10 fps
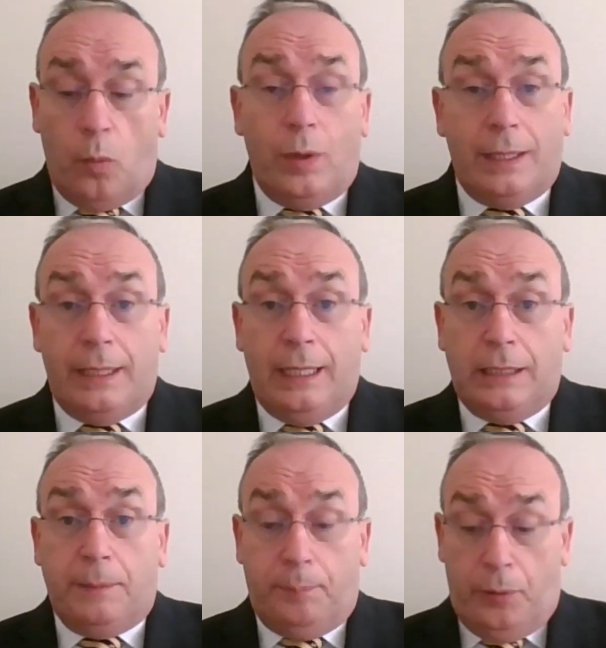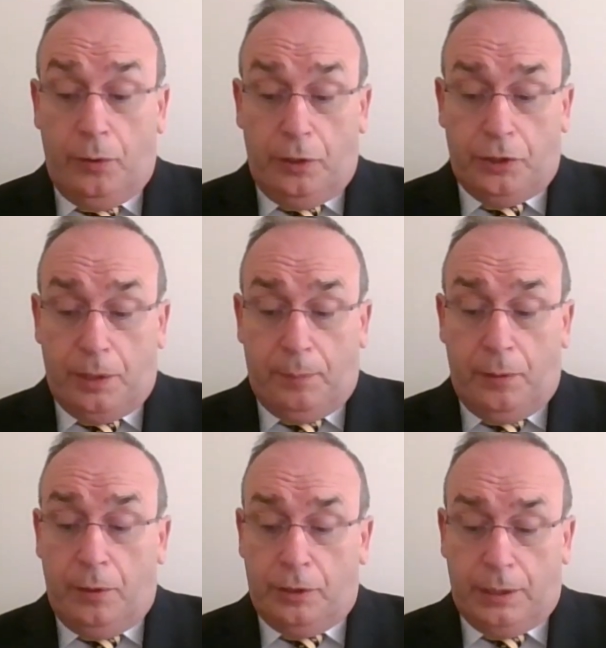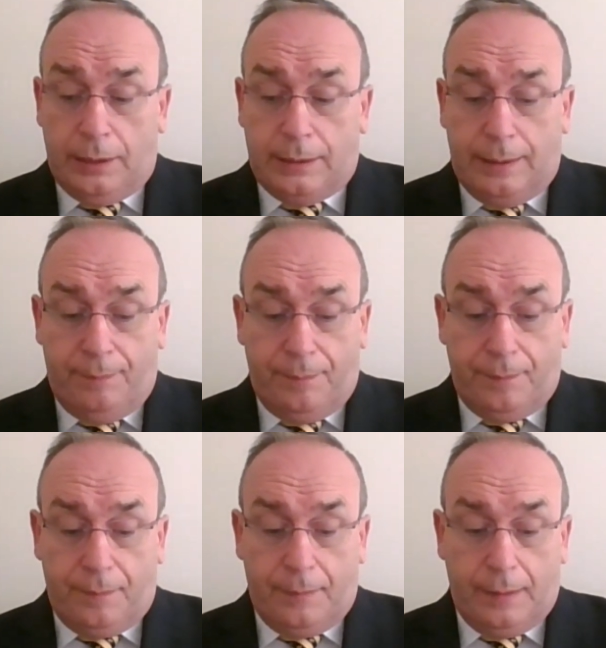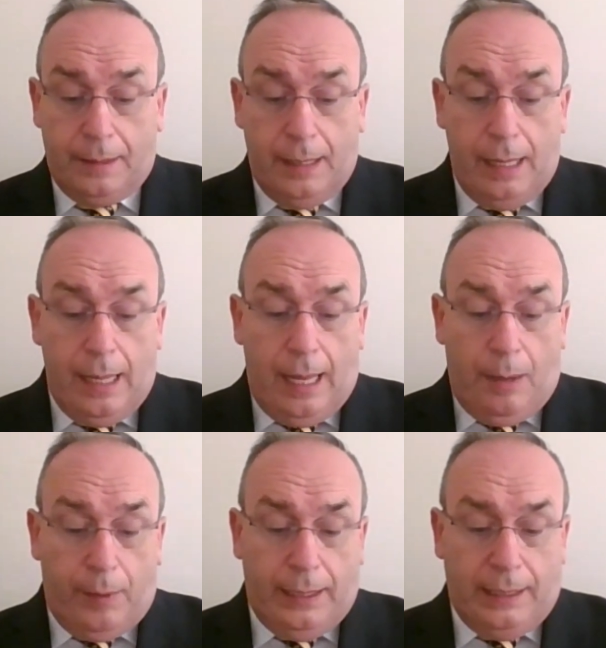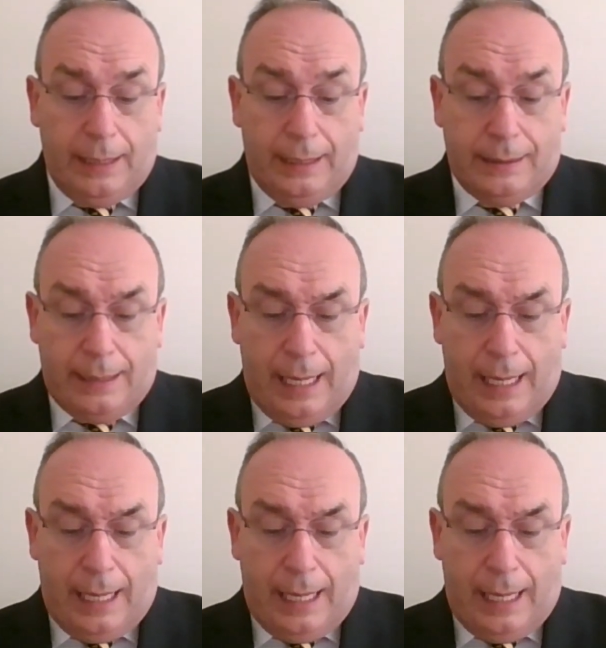will need to purge us. And when he does,